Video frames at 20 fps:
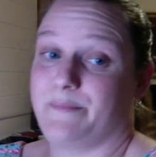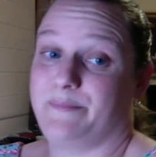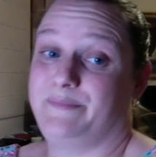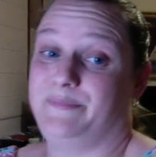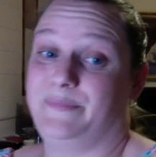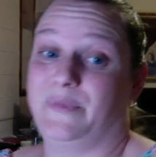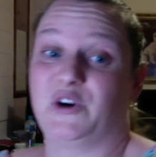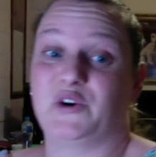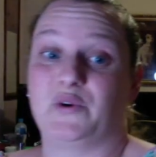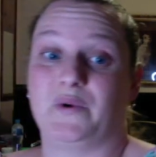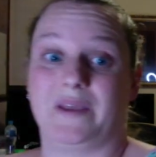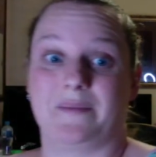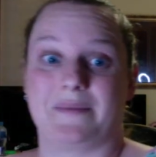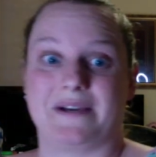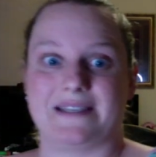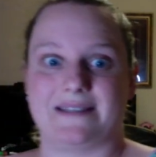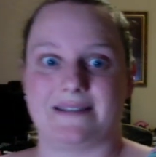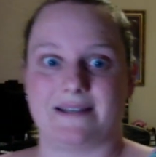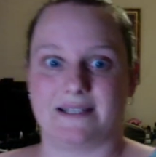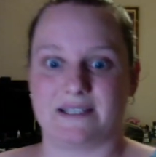borrowing my
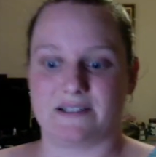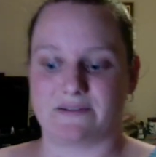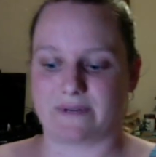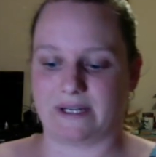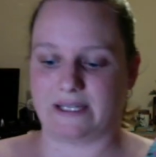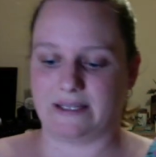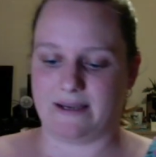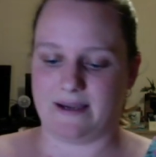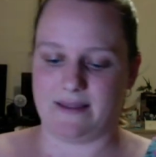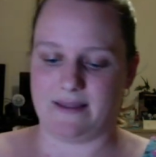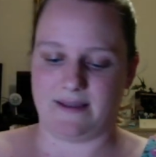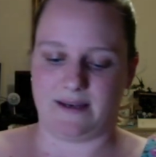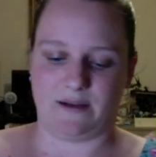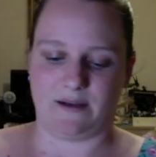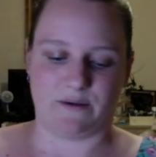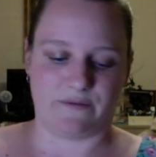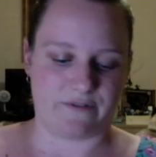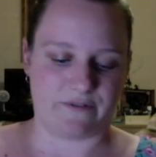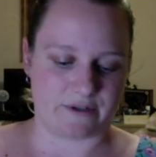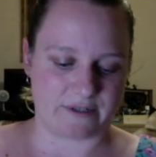son's ring light that he
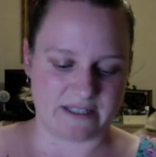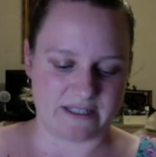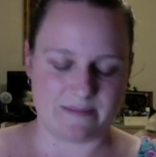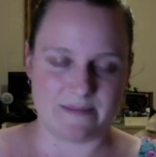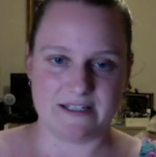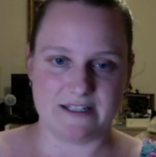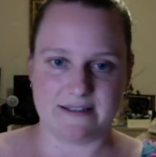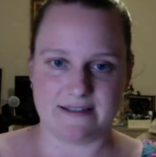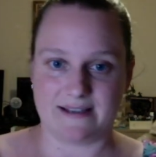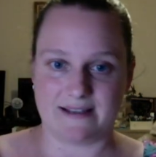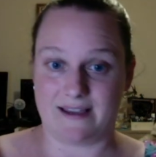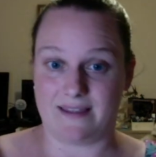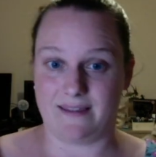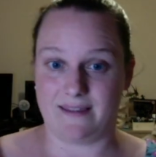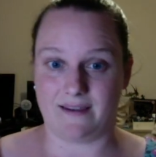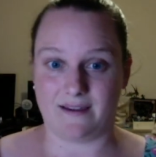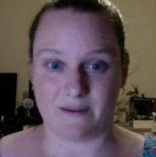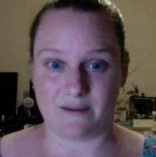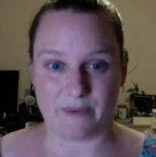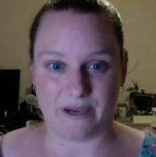got for Christmas. I
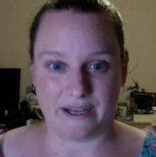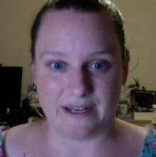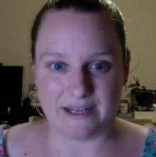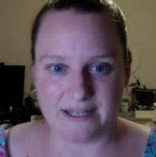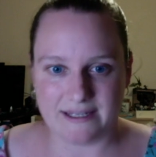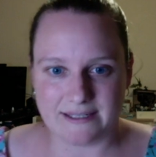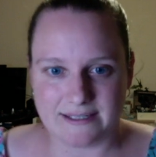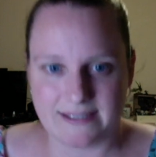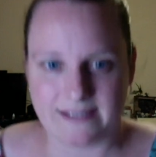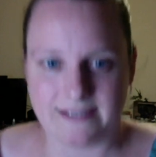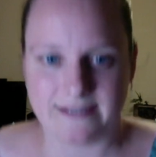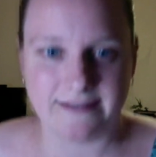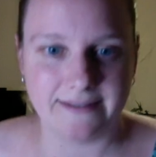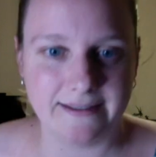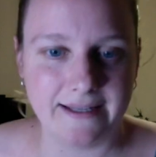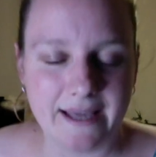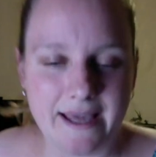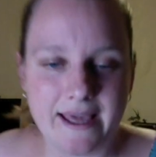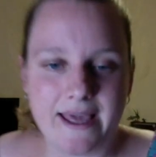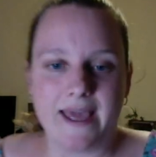think I might need to
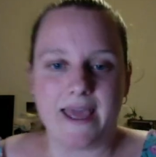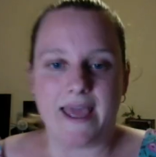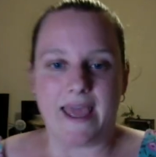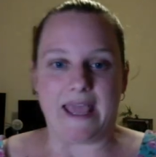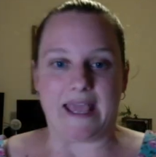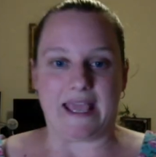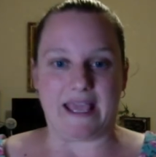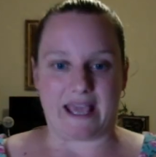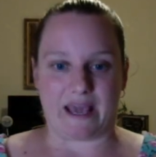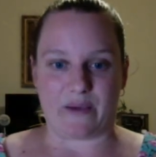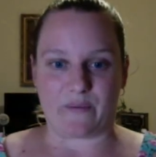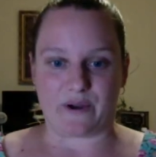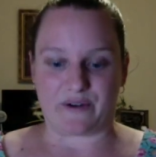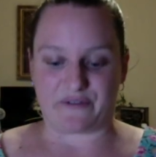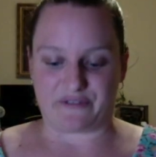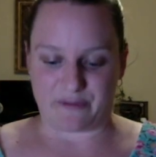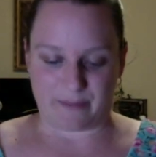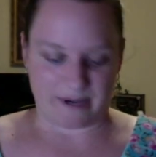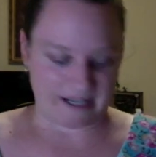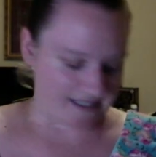get one
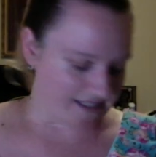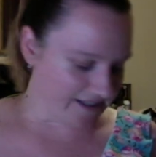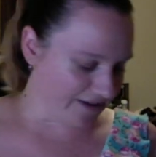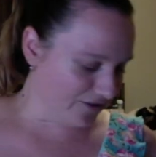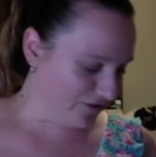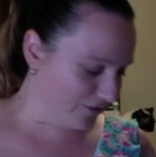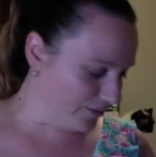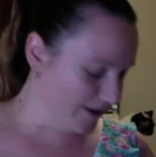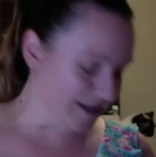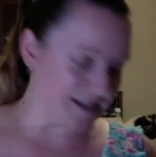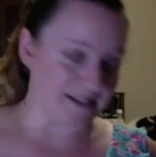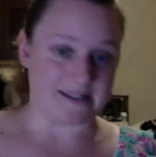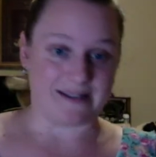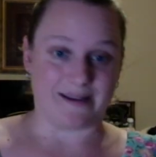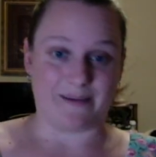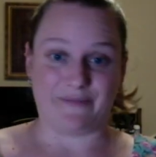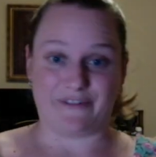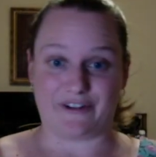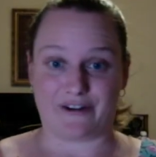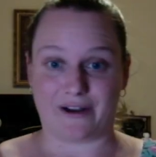for myself because
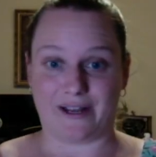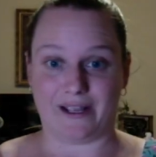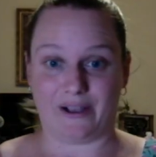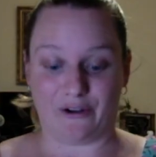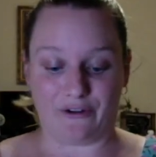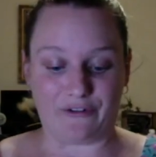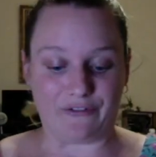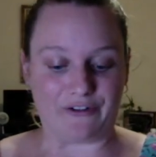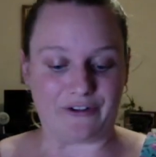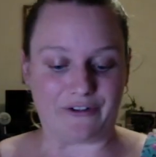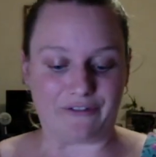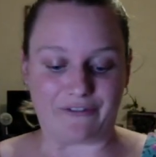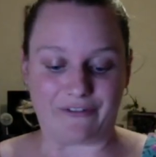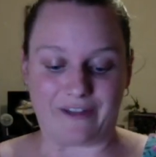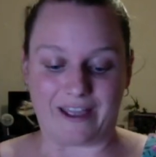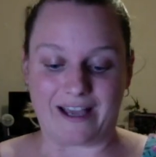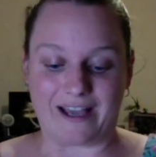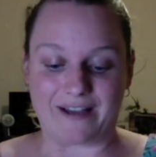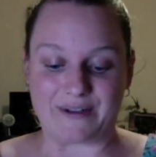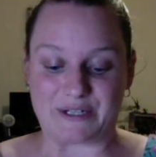I'm very often
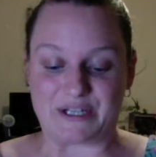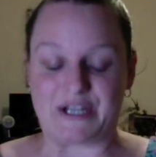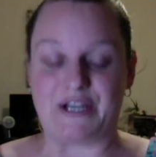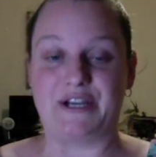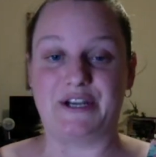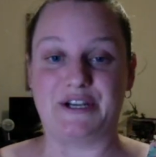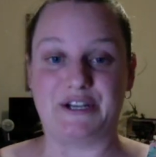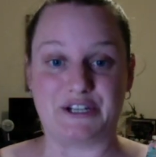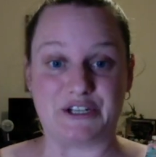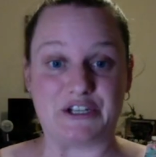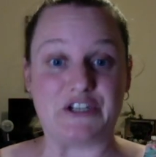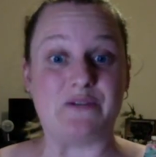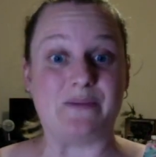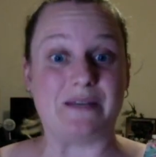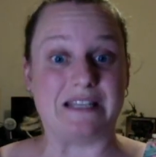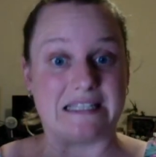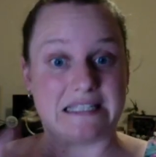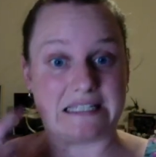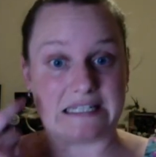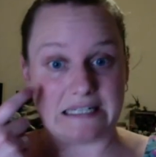found to be
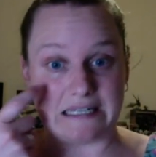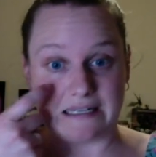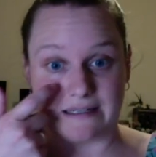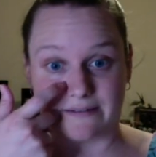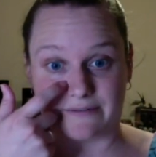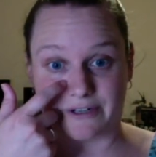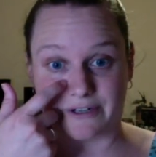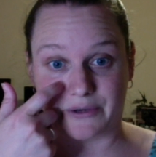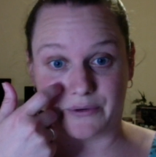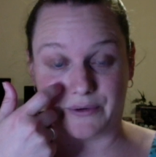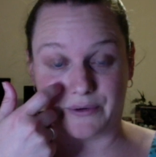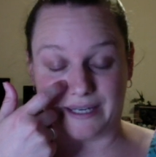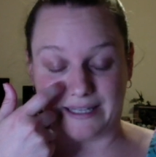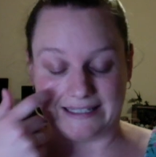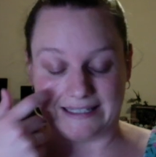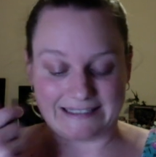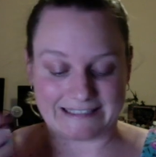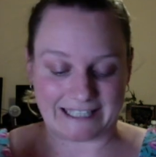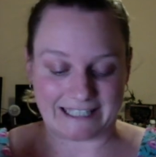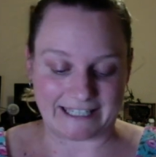recording
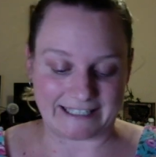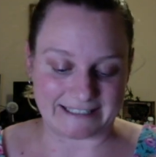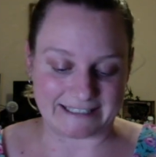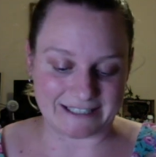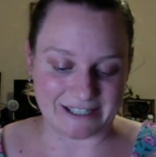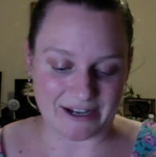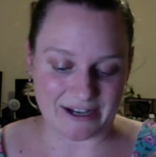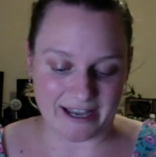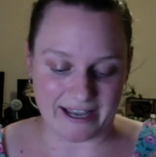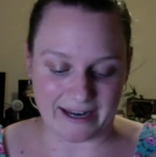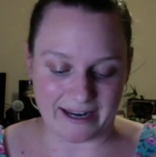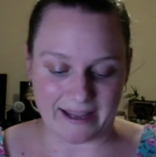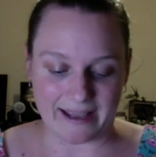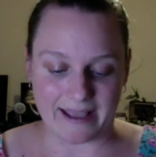this late at night.